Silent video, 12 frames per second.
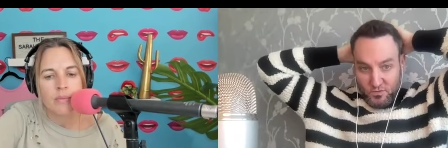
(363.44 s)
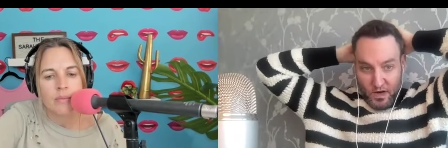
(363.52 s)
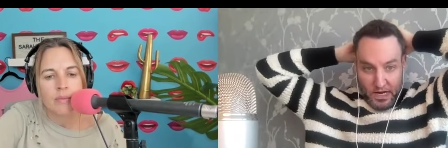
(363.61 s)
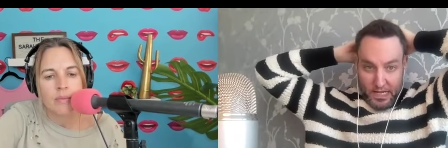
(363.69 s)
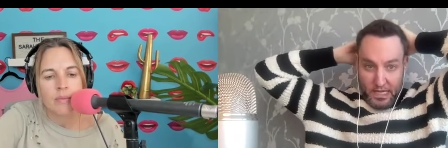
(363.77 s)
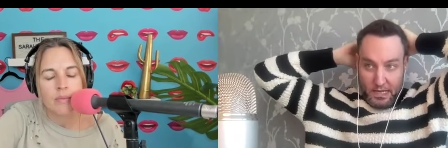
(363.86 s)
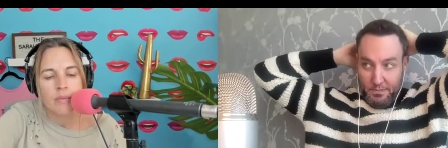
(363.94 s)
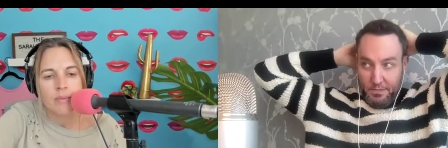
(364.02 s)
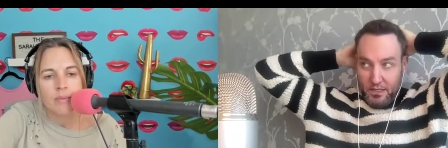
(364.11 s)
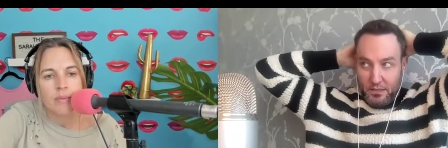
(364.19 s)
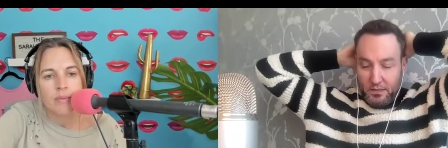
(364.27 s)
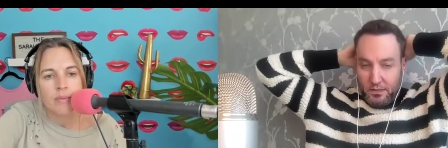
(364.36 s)
Speaker 1: right? I
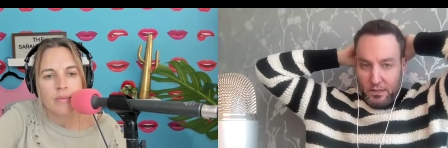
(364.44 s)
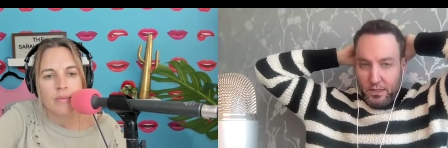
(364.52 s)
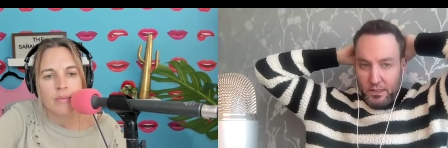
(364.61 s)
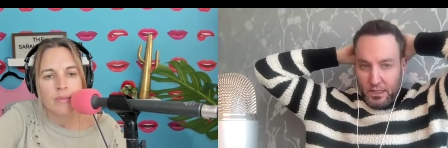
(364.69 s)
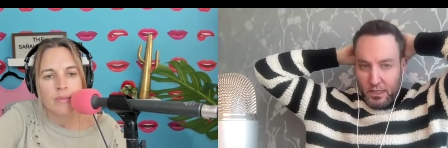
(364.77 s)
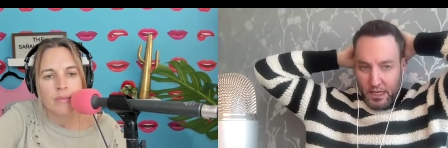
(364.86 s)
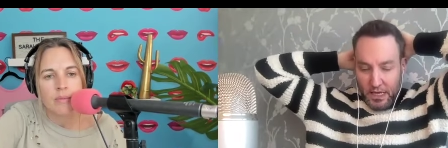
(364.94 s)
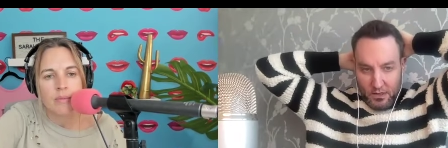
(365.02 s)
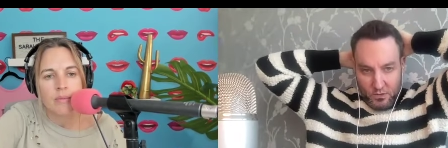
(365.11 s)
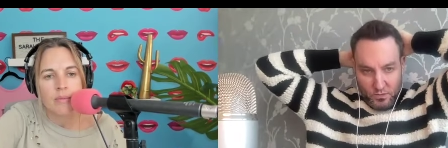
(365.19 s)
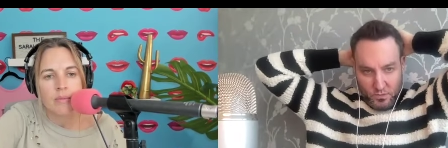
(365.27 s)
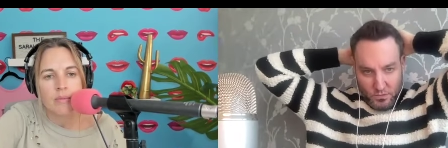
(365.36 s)
mean, it's going to sell
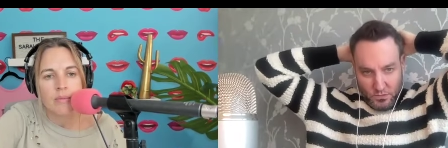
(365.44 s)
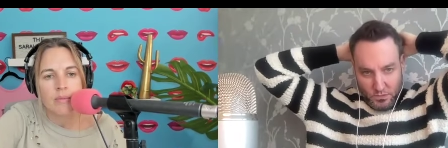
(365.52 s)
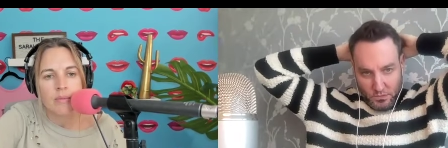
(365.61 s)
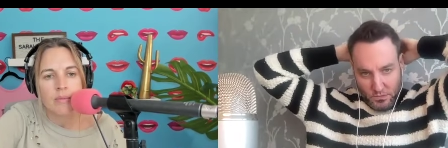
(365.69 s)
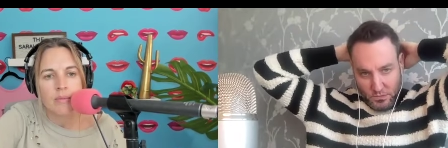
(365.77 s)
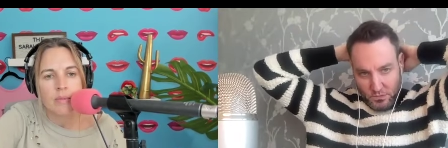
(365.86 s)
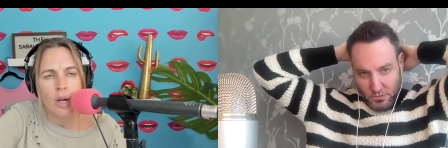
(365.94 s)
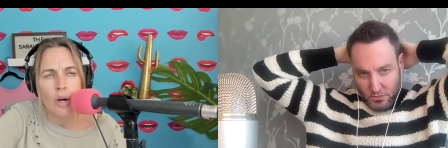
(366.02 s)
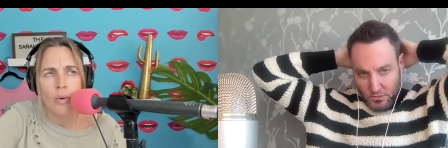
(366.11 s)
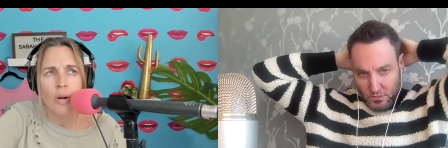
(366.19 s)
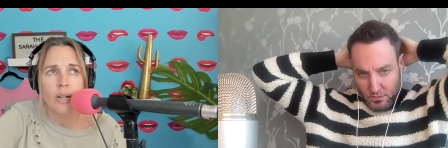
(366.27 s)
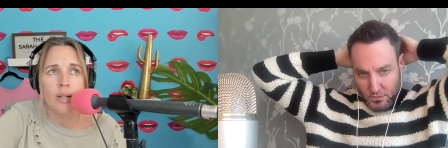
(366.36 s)
out.
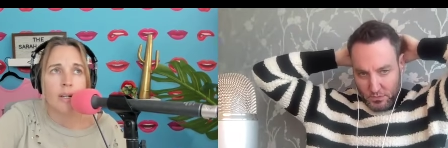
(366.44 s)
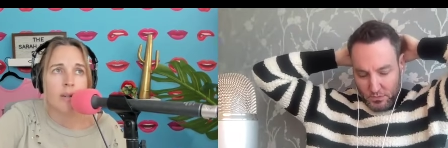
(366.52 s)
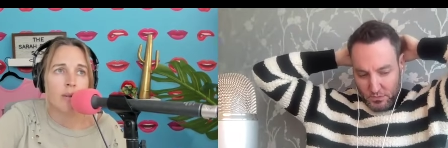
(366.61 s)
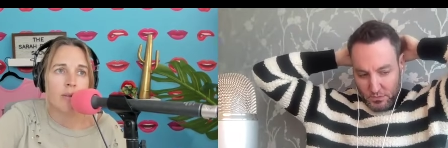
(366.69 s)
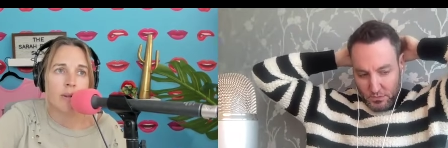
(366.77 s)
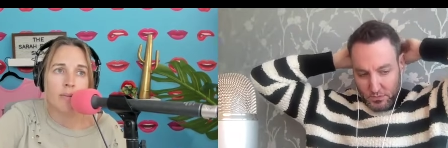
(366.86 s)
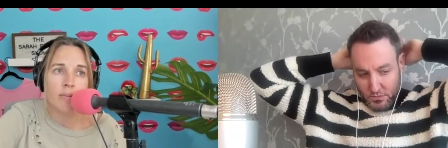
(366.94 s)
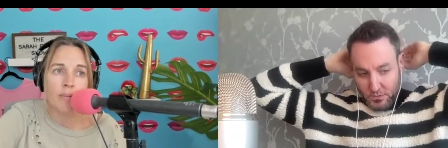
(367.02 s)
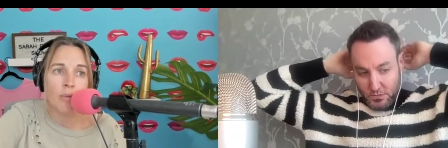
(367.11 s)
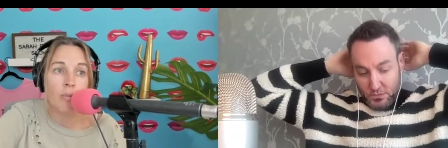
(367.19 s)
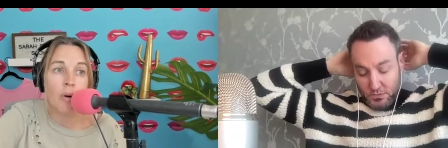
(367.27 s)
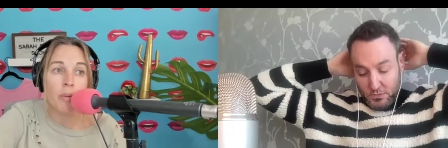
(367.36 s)
Speaker 2: Oh, honey, uh,
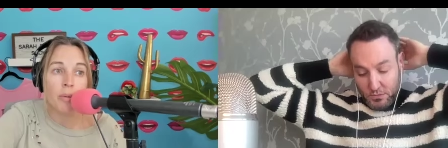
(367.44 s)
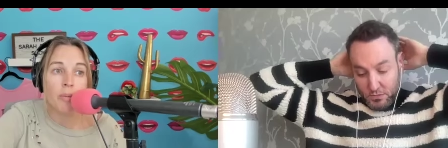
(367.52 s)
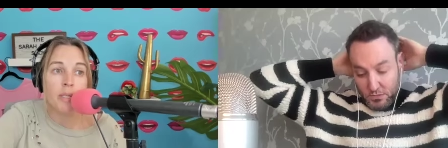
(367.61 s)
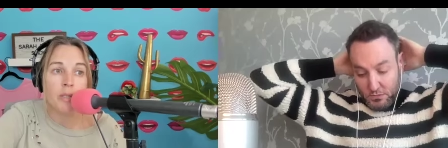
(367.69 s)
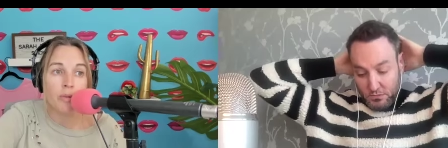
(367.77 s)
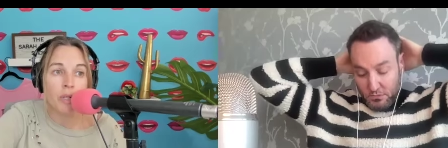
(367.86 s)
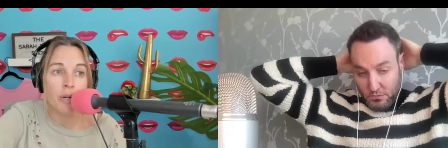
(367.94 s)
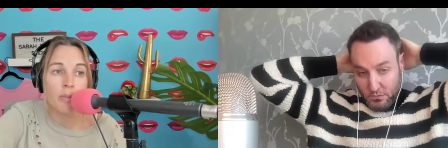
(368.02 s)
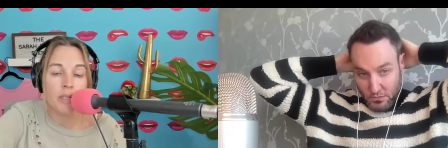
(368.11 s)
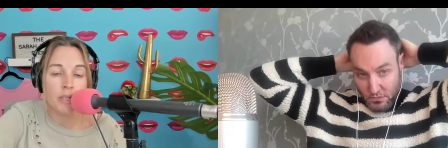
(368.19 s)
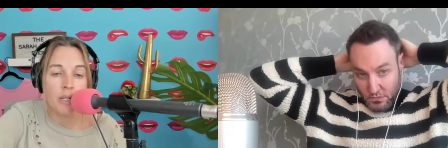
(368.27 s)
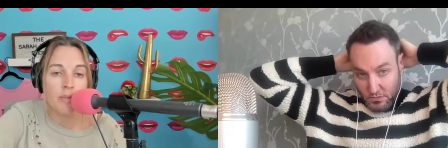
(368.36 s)
we'll probably be sold out by
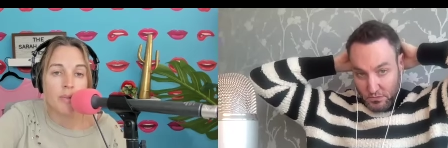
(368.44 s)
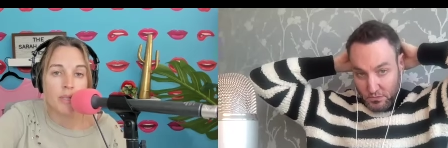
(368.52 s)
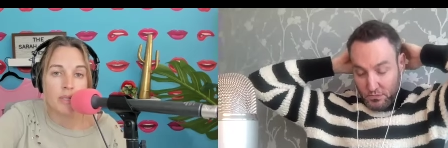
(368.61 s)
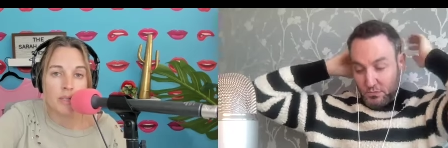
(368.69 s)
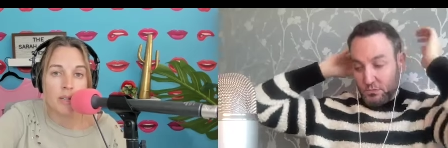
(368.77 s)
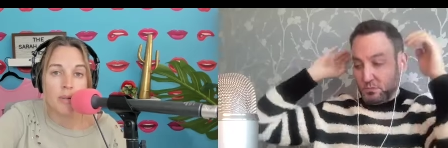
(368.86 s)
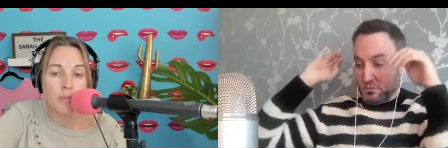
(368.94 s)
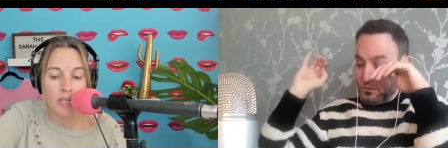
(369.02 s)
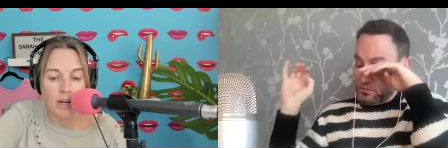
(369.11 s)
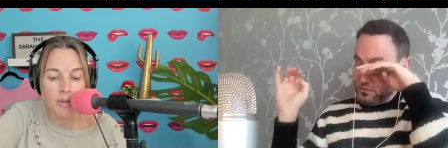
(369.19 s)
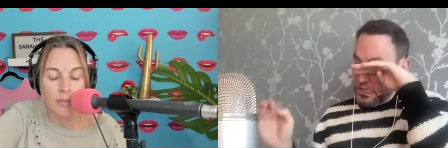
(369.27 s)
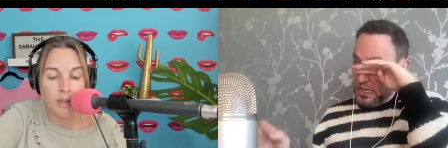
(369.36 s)
the time this comes
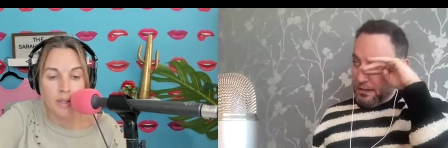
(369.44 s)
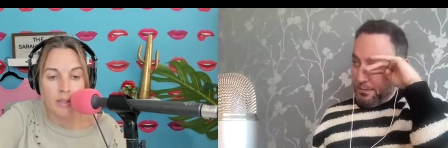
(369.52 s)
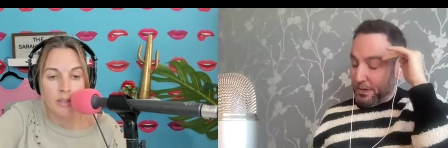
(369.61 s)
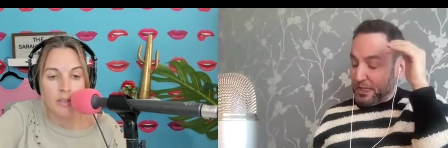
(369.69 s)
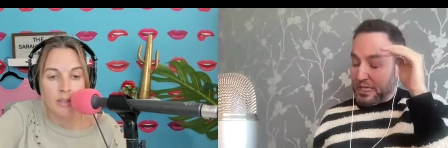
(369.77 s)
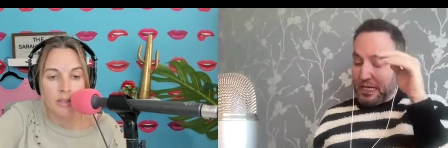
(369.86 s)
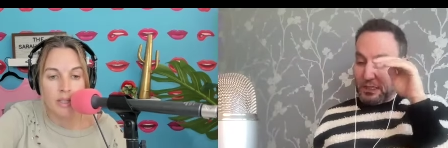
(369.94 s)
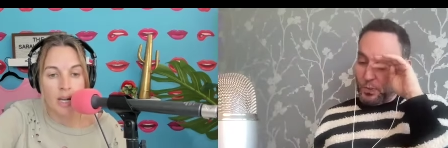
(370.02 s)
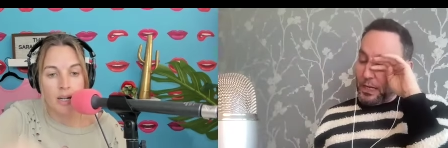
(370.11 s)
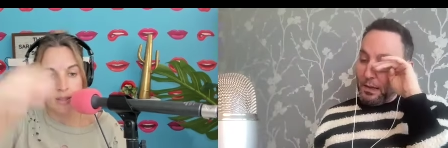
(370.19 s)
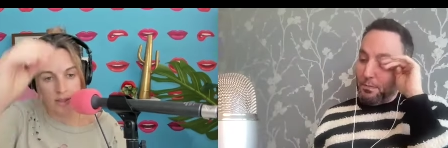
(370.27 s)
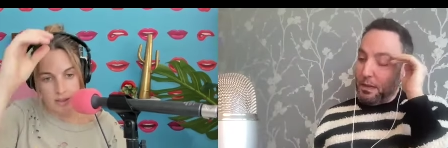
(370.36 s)
out. But but that's
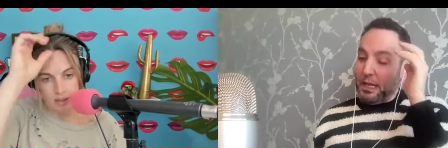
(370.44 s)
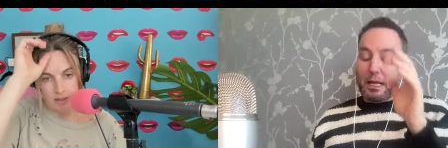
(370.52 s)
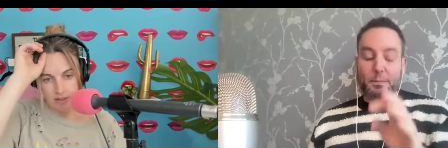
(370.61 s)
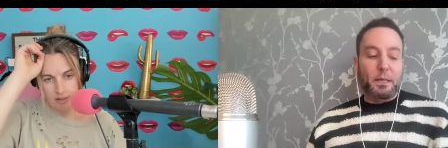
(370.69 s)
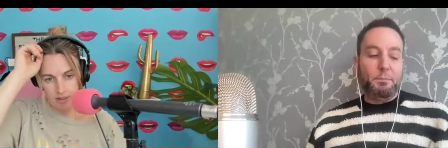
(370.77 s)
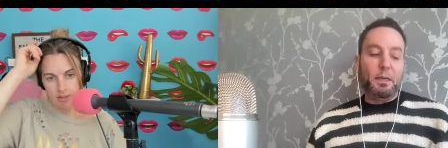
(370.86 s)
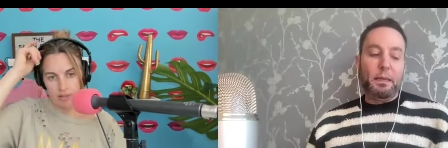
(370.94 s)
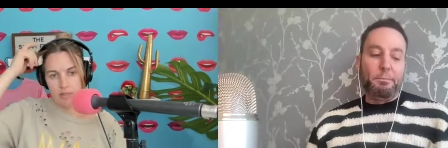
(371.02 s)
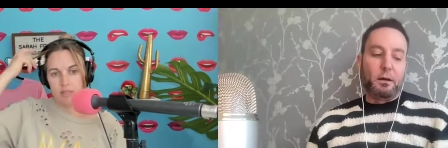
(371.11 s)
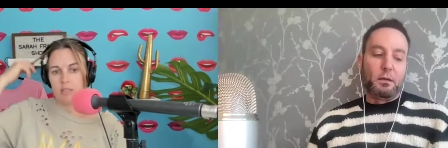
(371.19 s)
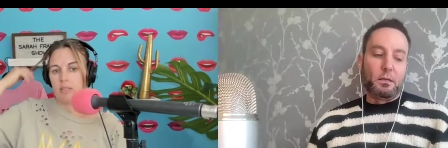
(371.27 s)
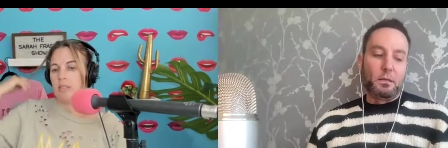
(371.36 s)
yeah. what
Speaker 1: I mean. I mean,
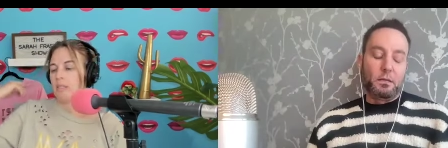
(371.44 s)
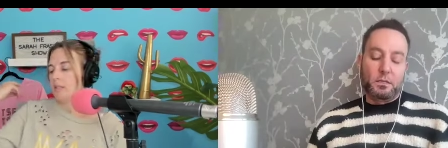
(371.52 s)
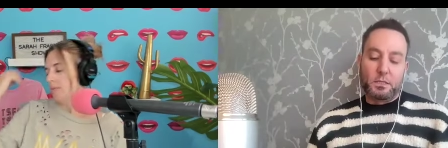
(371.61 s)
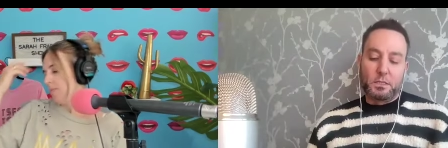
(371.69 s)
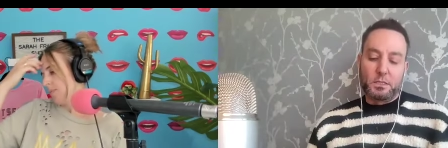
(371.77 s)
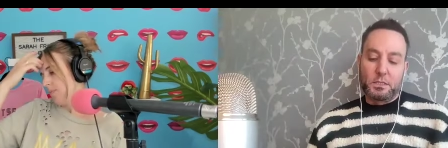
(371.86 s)
people.